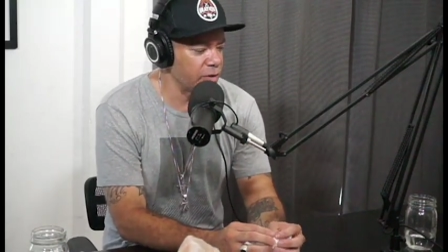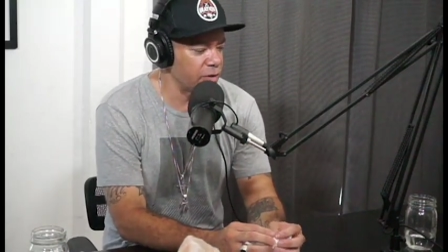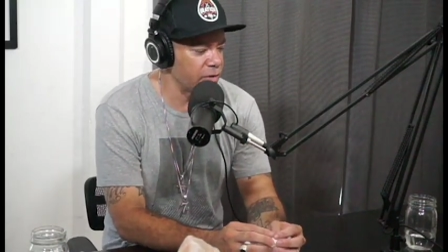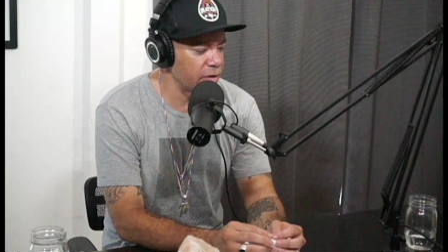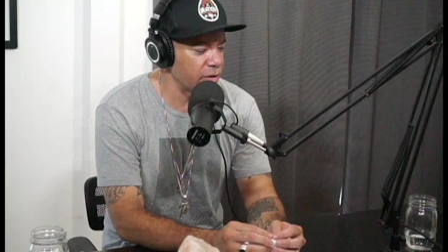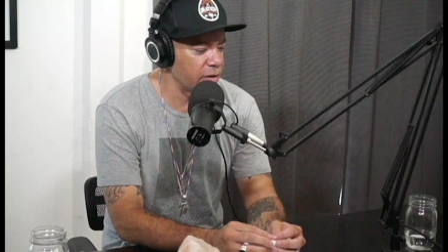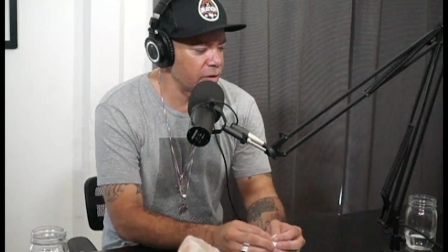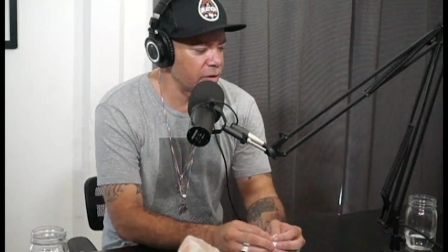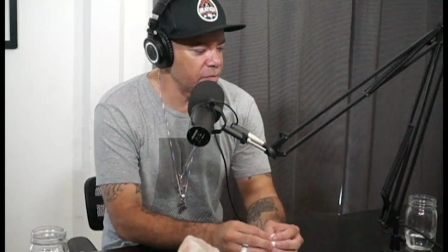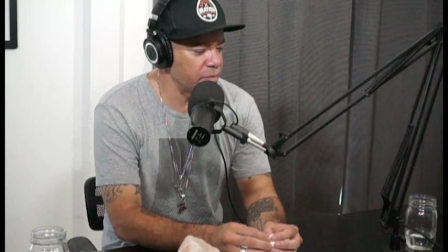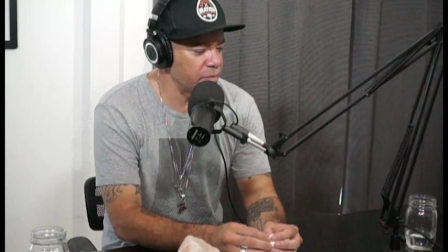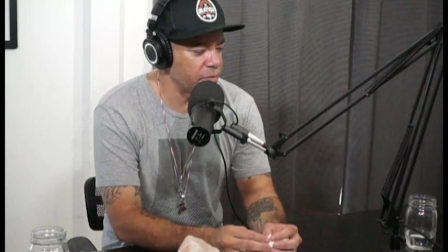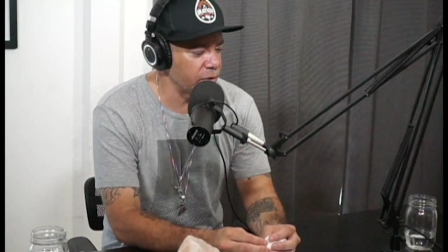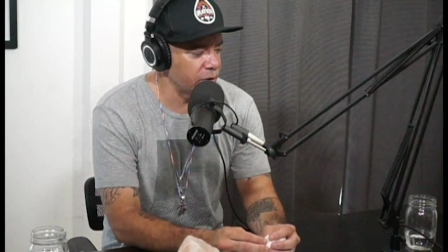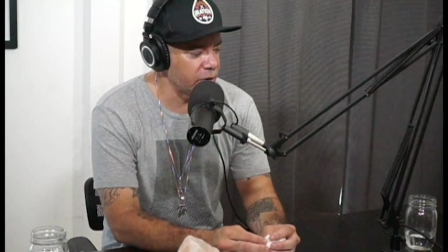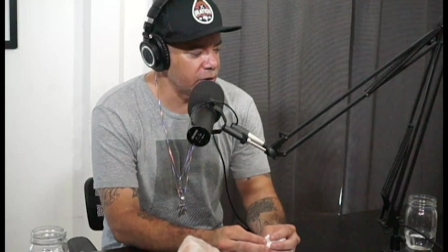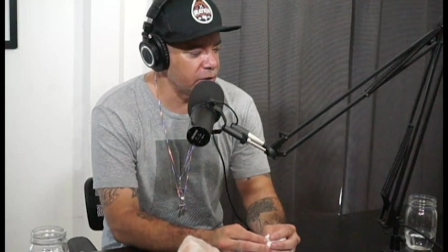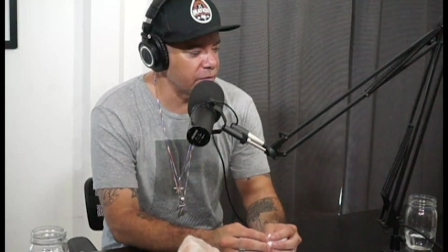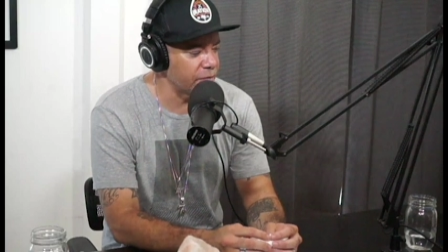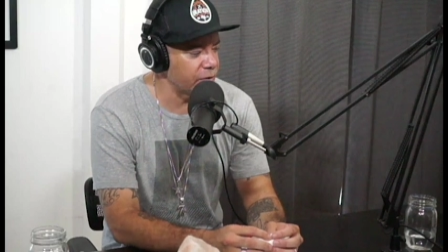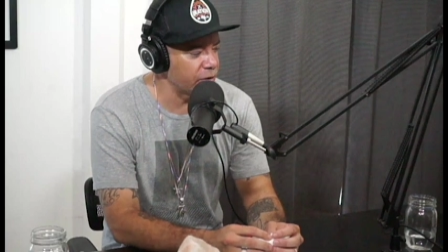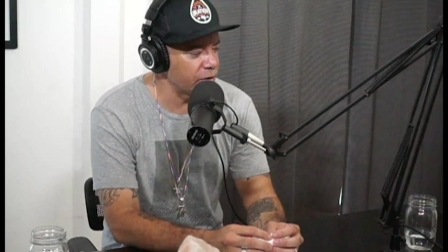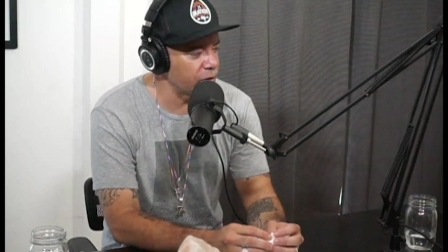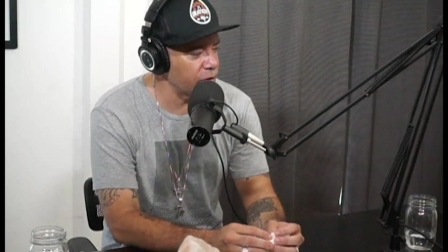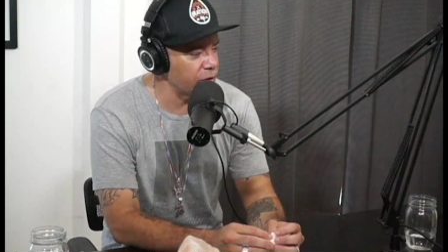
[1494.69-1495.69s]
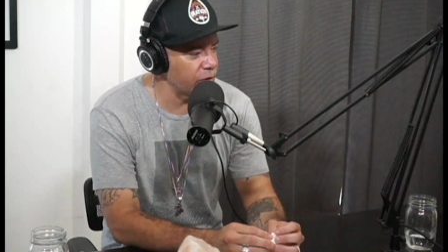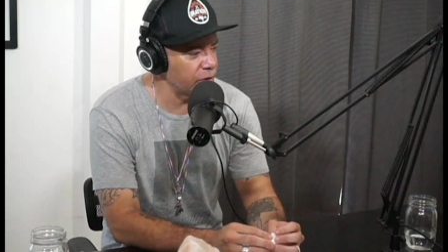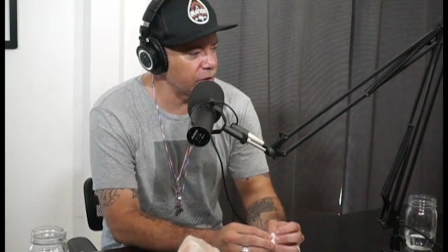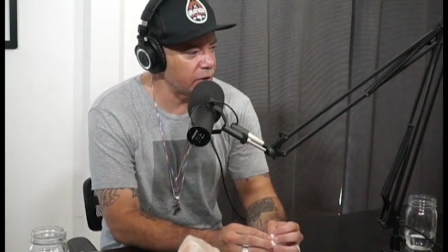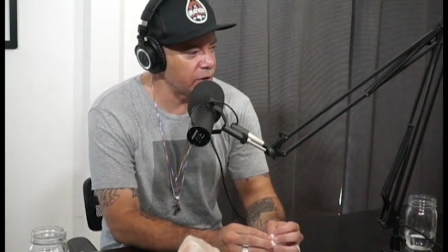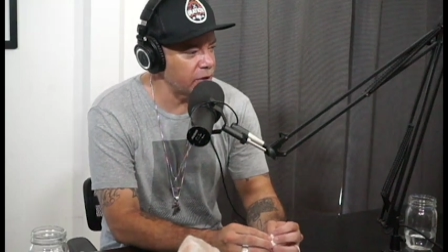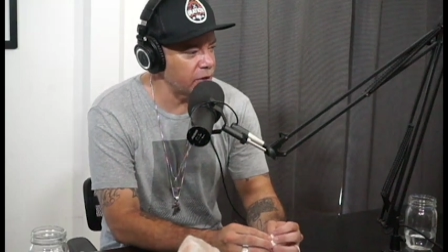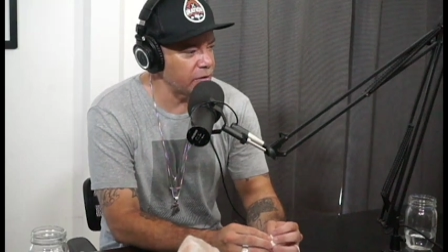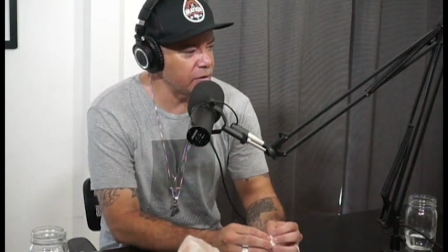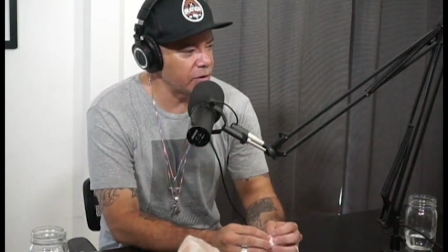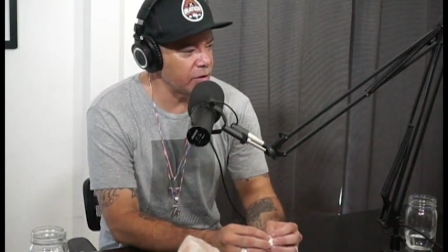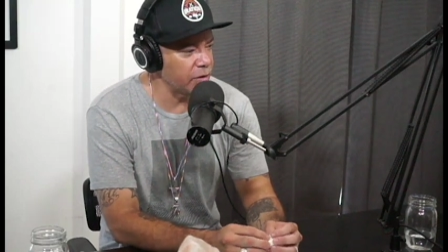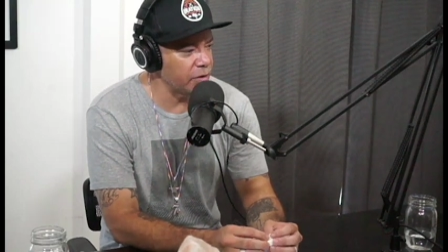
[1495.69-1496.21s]
and I believe in all the
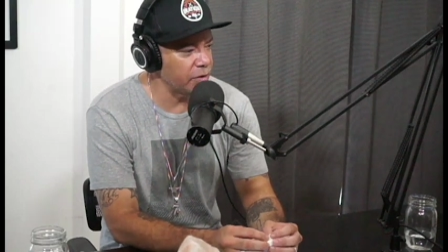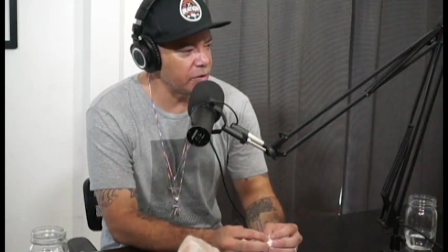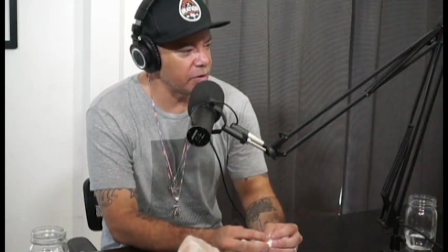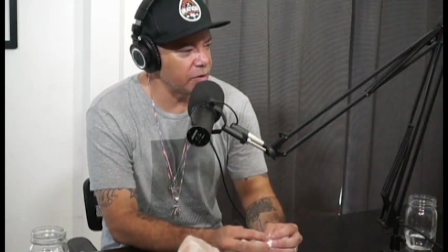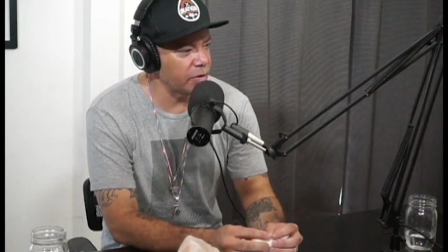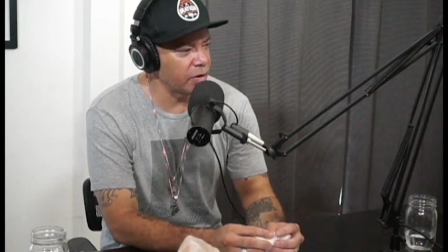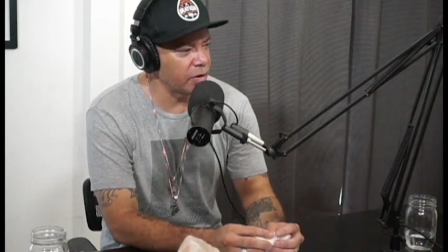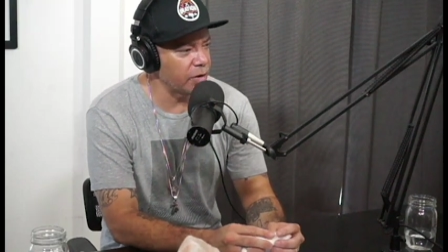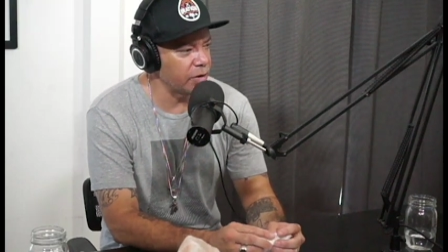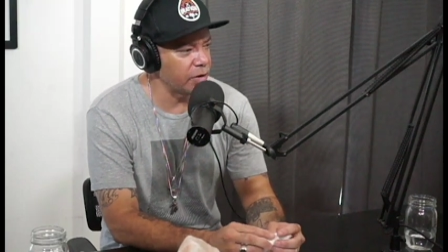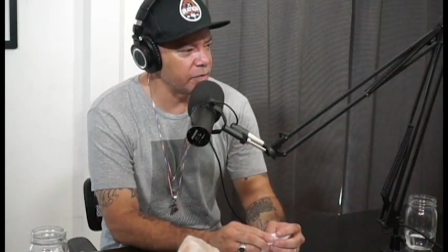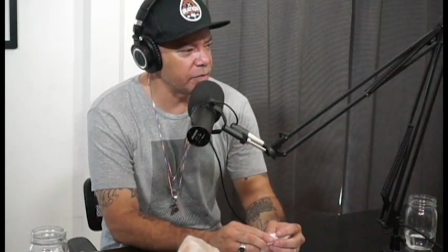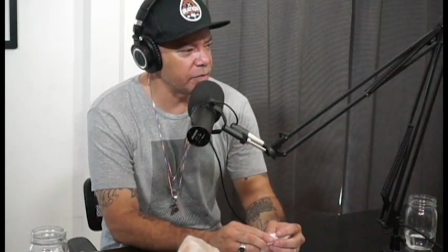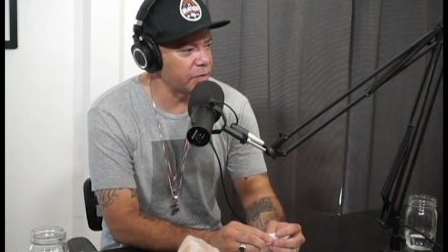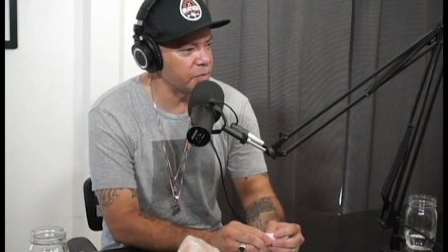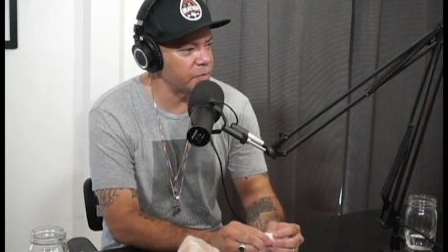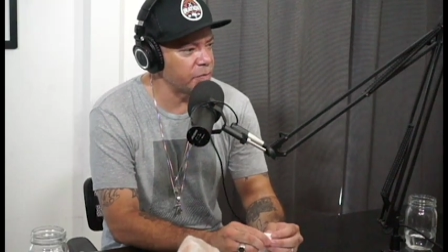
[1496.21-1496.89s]
all, all of it.